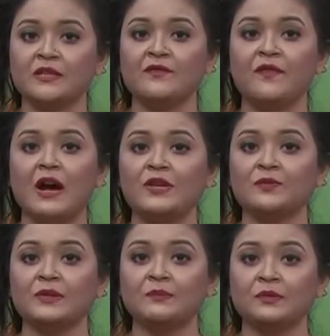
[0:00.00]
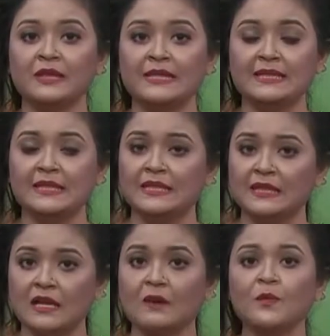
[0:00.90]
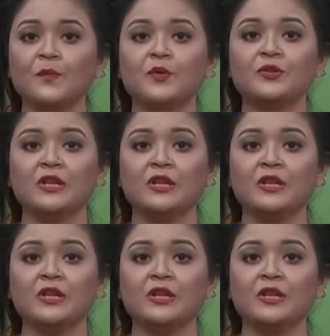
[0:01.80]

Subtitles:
gunfight with the police in Teknapur